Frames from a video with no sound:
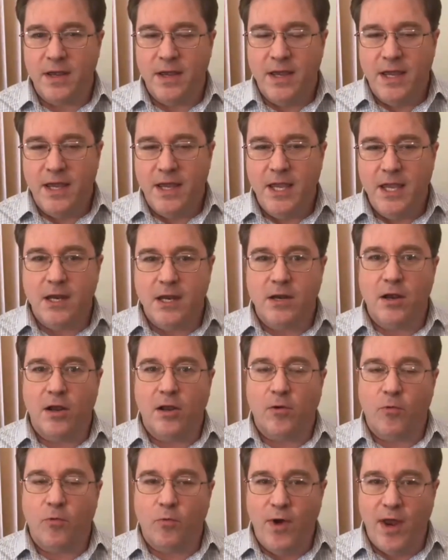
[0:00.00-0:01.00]
he had
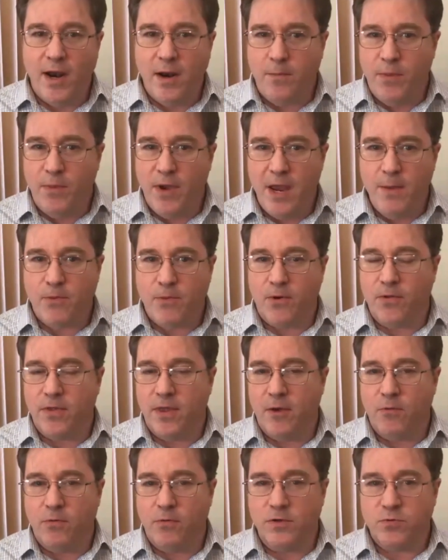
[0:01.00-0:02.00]
read a paper
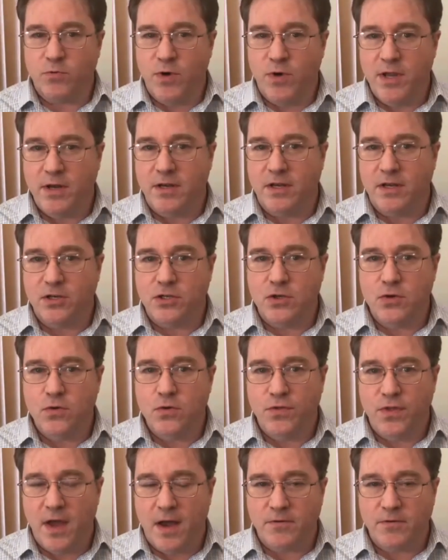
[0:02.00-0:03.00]
that was written in
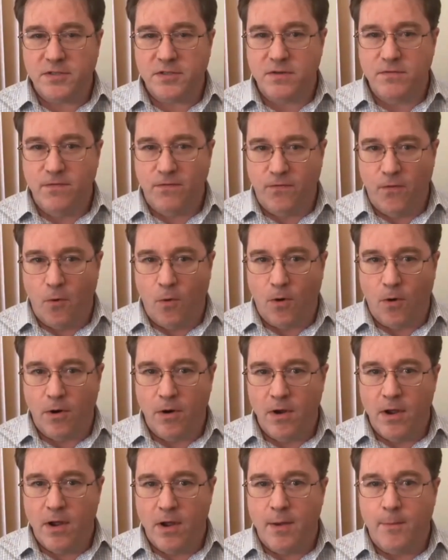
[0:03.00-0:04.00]
2004
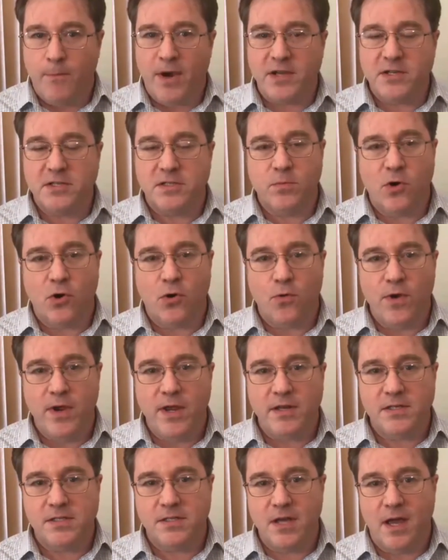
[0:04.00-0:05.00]
by some
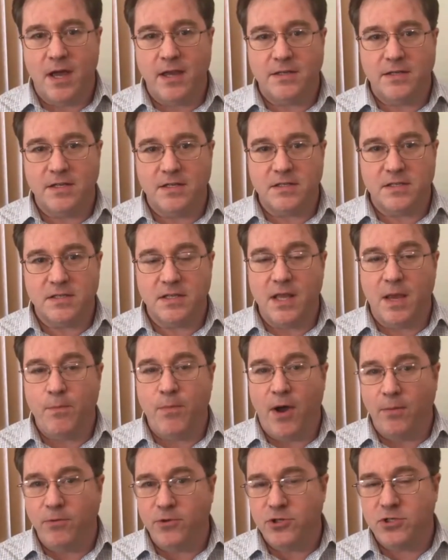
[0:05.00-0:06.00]
Korean scientists, and they
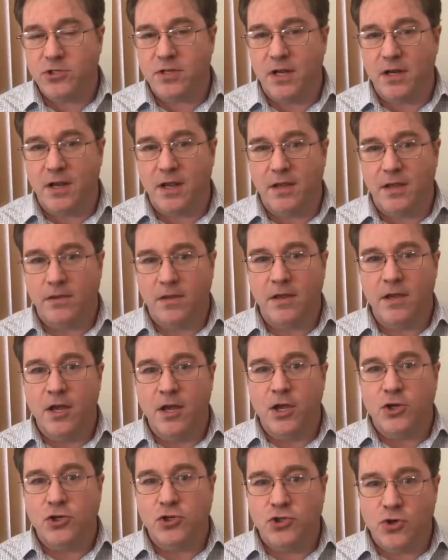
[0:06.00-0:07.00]
published it in the
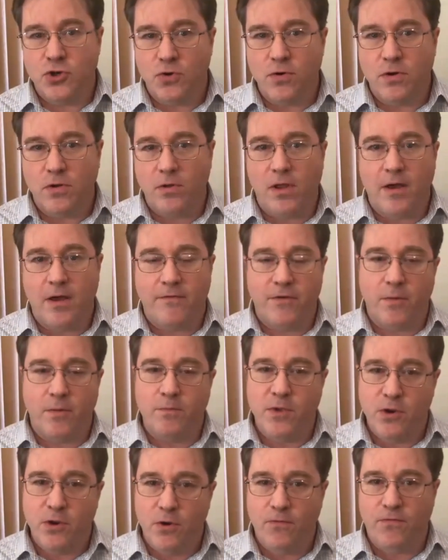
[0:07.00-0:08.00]
Journal of
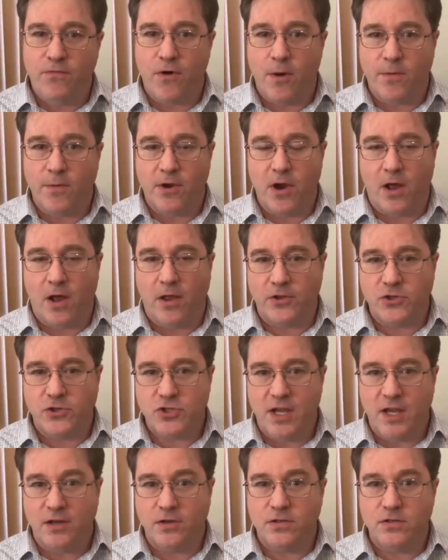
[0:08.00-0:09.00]

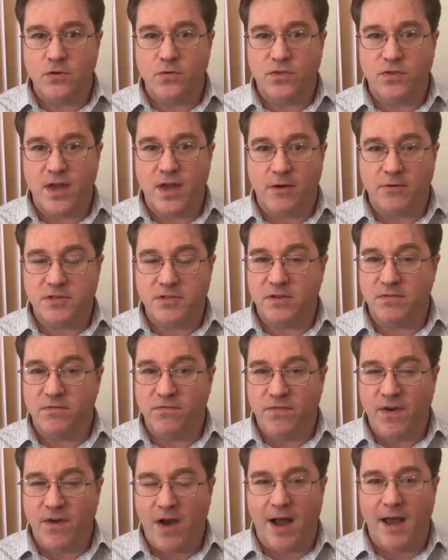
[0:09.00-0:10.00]
Immunopharmacology in
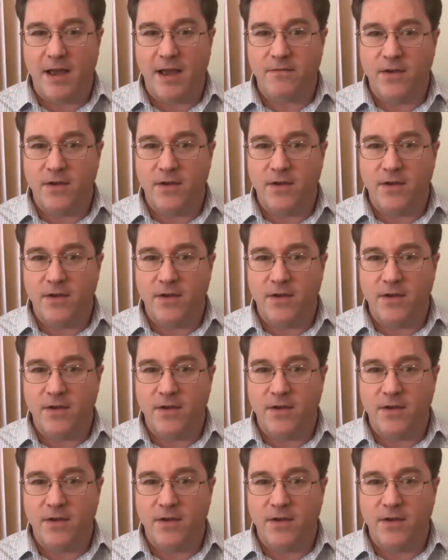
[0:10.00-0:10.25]
2005.